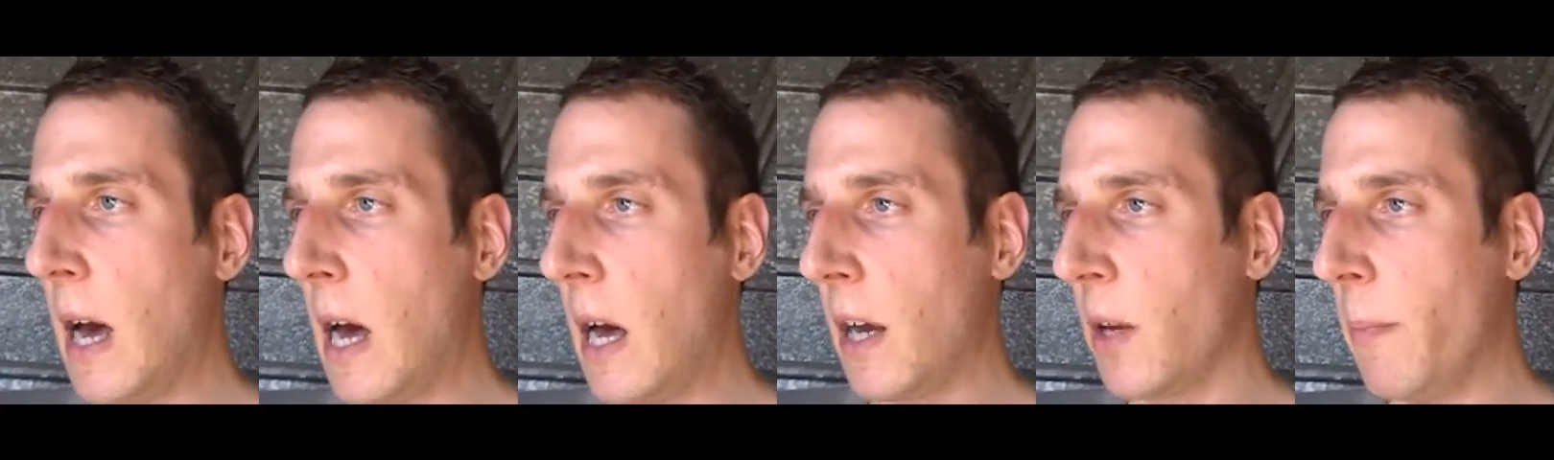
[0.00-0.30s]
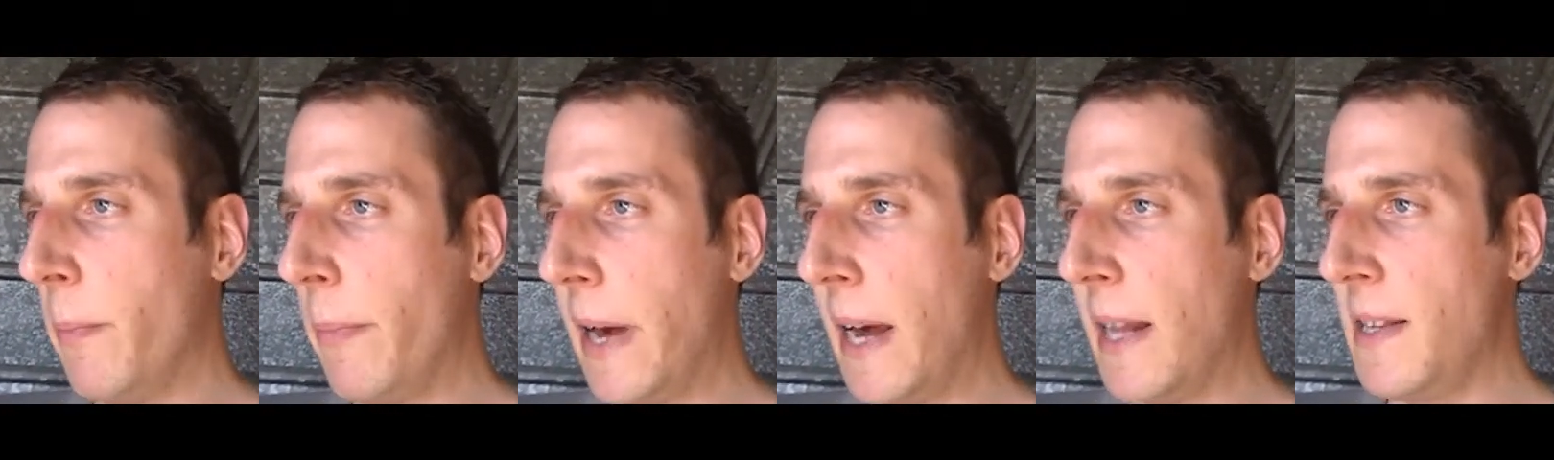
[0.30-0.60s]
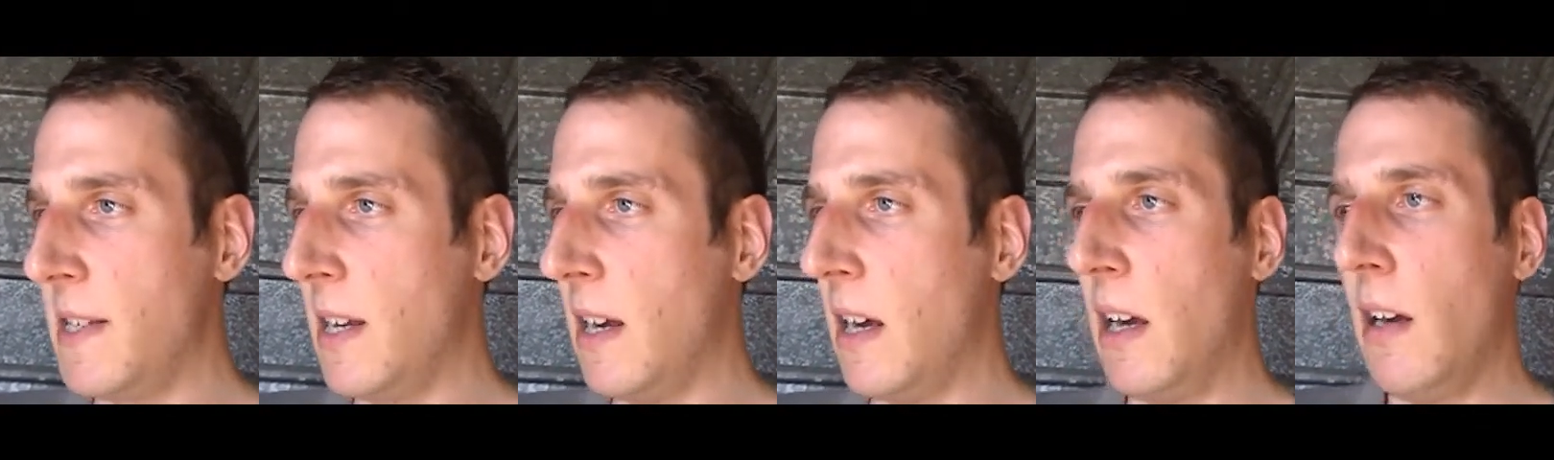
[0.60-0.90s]
compared
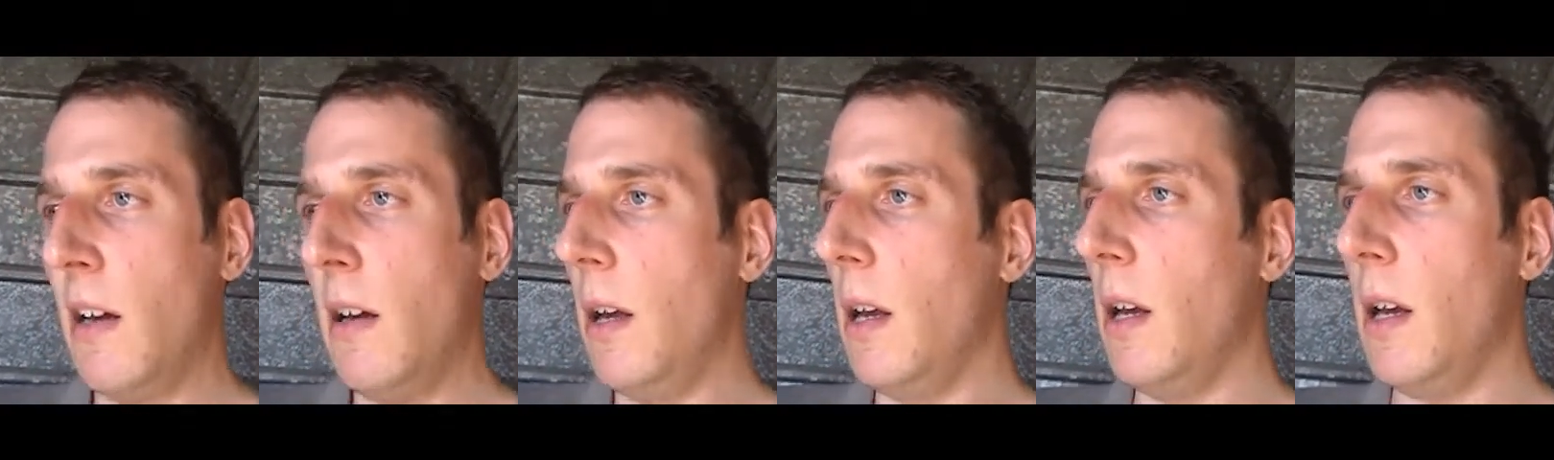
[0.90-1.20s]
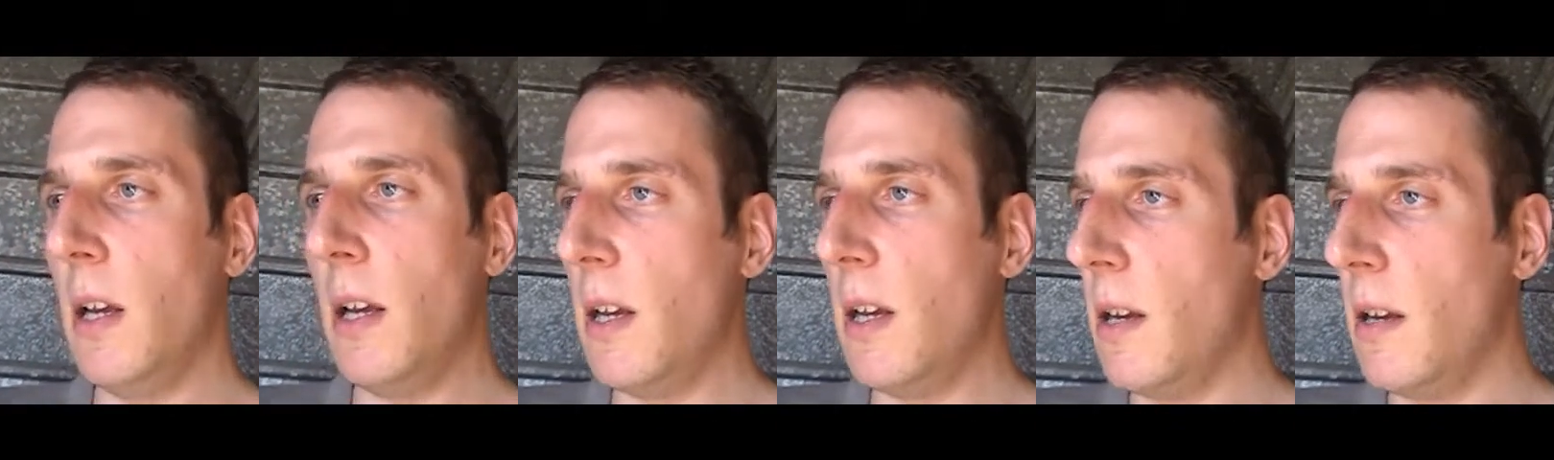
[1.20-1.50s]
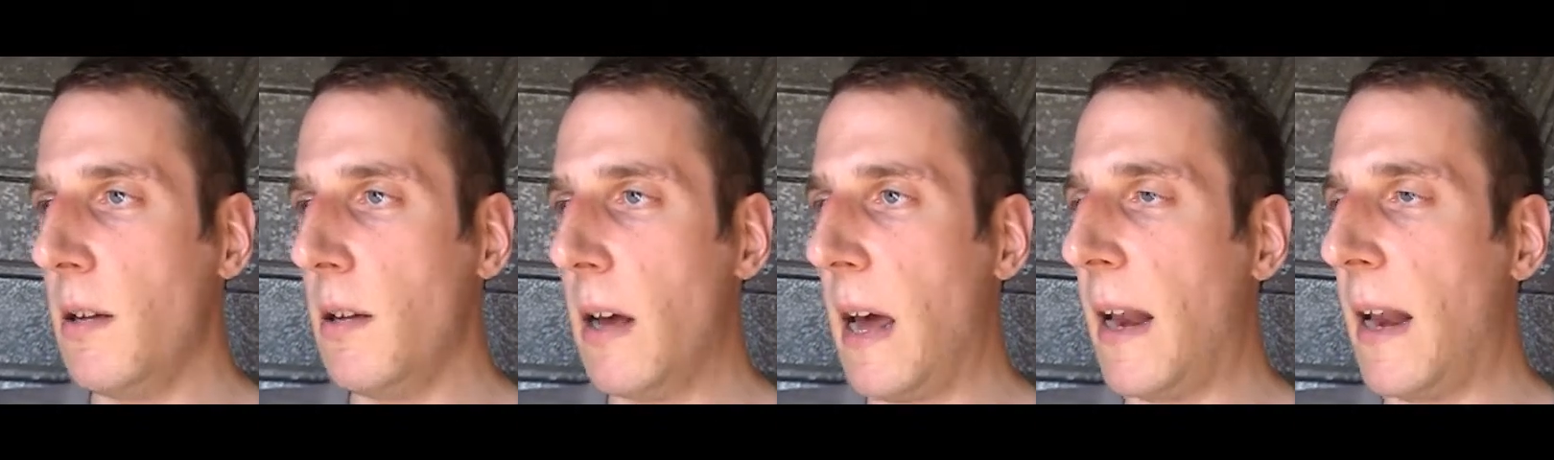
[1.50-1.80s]
to
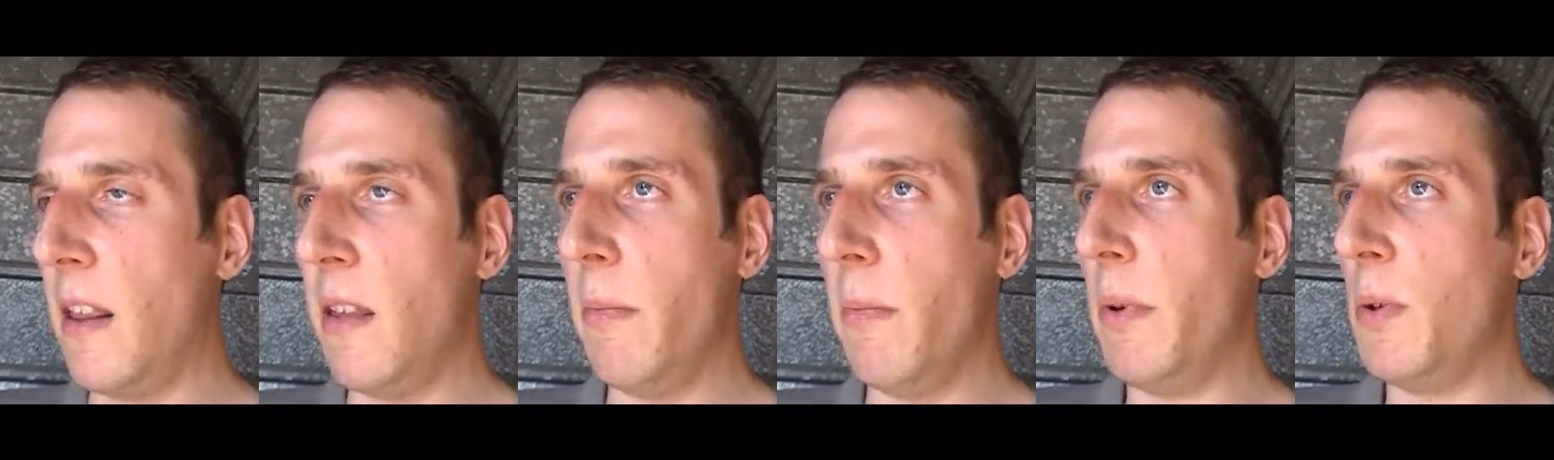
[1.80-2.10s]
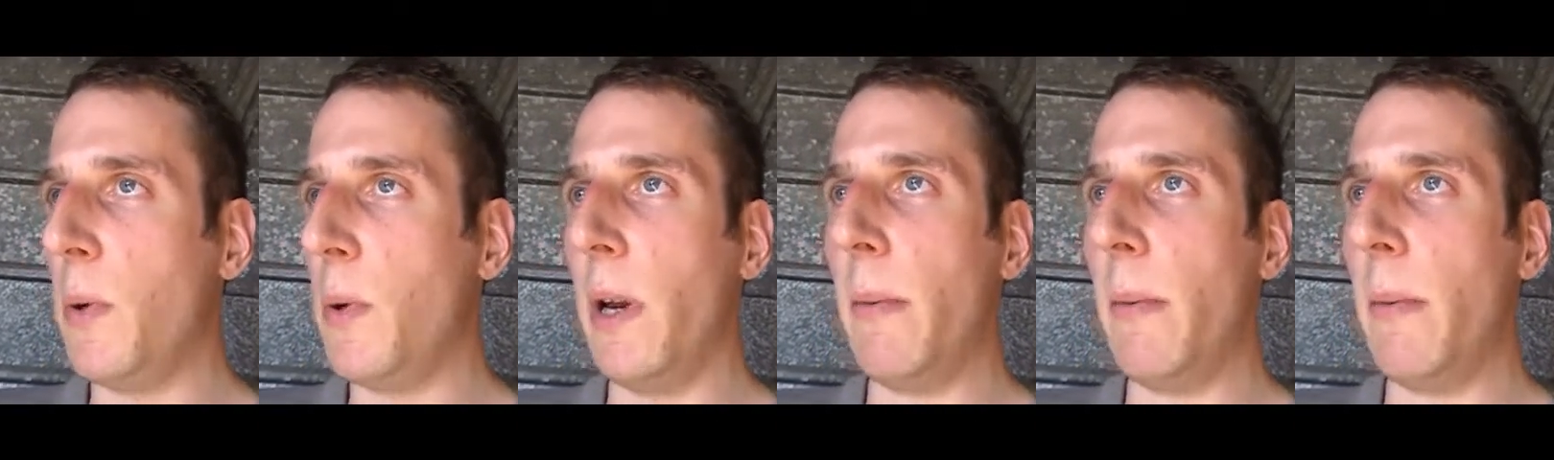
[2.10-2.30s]
anything between